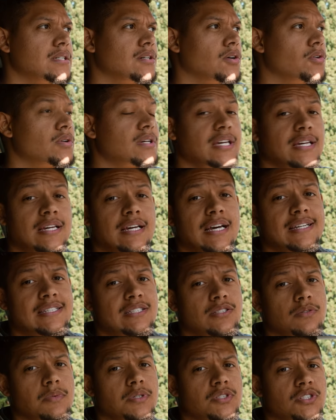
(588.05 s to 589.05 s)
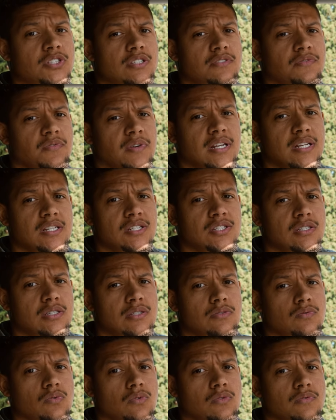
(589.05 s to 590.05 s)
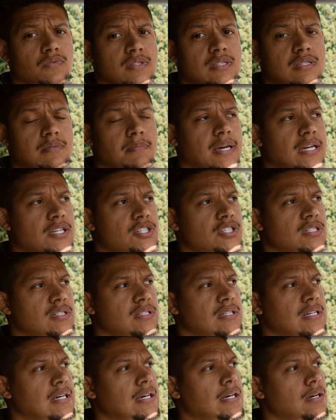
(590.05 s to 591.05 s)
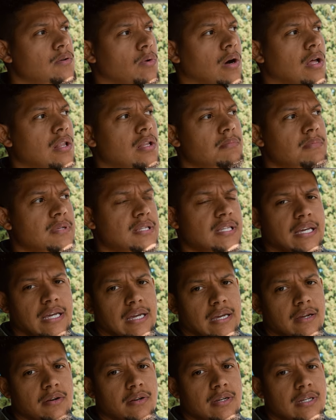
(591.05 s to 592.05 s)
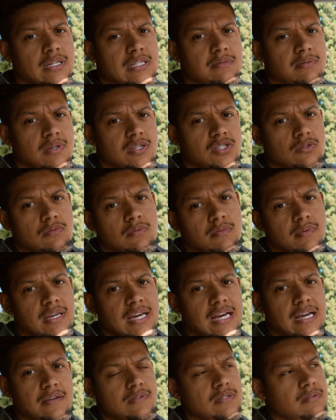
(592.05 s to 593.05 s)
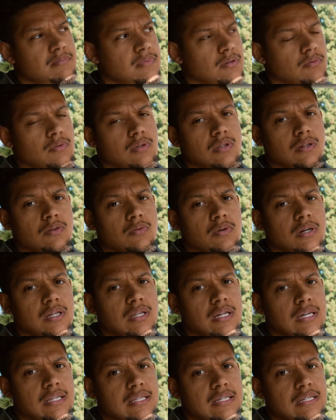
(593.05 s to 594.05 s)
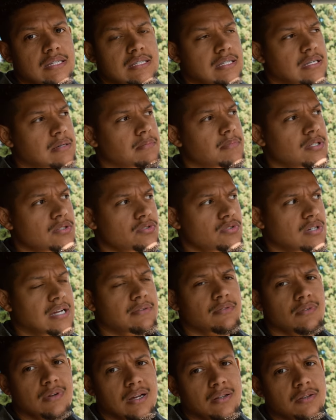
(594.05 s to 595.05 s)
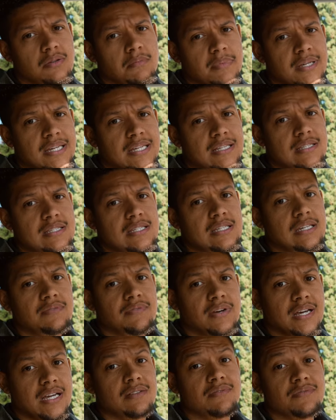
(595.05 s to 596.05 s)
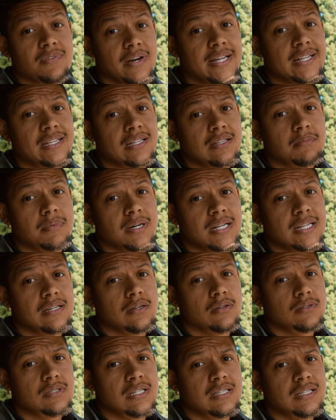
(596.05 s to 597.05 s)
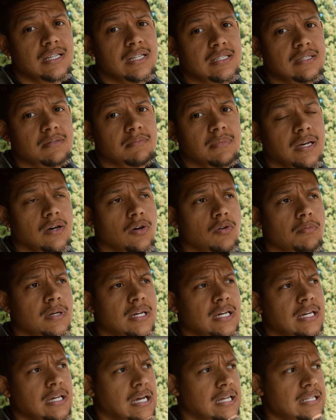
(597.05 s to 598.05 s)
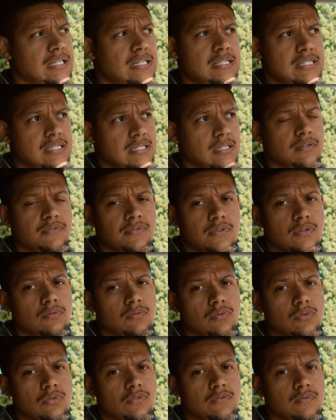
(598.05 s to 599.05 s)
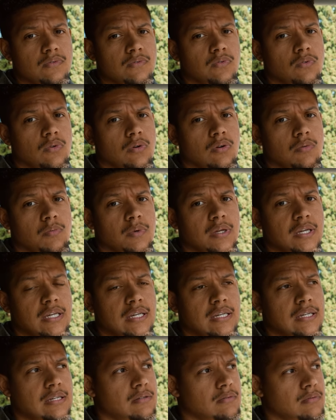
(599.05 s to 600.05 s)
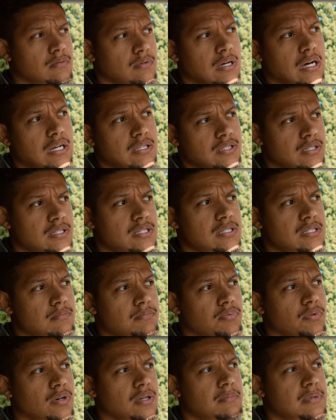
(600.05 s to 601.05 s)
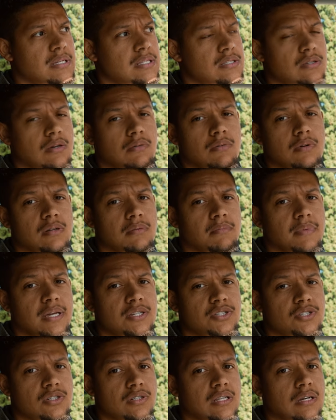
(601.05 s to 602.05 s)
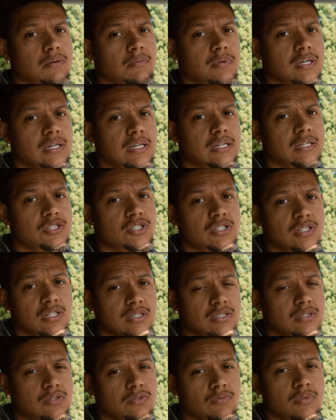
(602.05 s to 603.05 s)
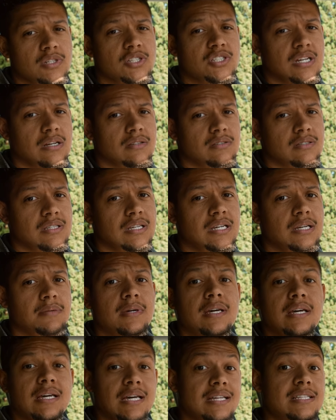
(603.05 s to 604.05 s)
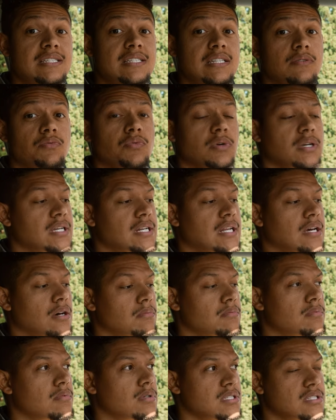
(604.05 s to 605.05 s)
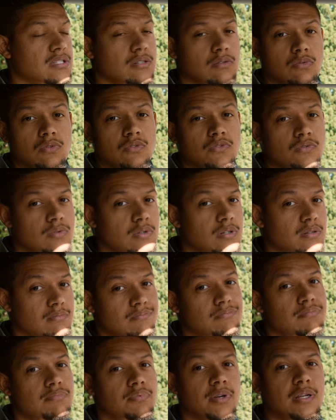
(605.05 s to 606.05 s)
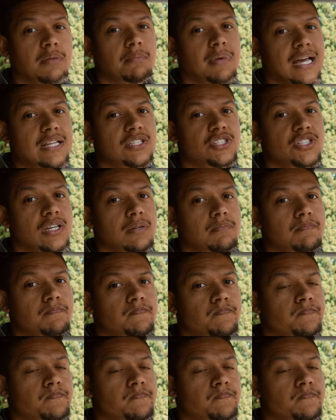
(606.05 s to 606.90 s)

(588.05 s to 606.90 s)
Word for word: Okay guys, so we just finished this roof inspection. While I'm in the area, especially when we have something really quick like this, I'm gonna drive around a bit, see if I can find anybody else that needs some help. I did see a few roofs before we got to appointment, so I wanna make sure that we get a chance to reach out to them and see if we can help, because their roofs were in pretty bad shape.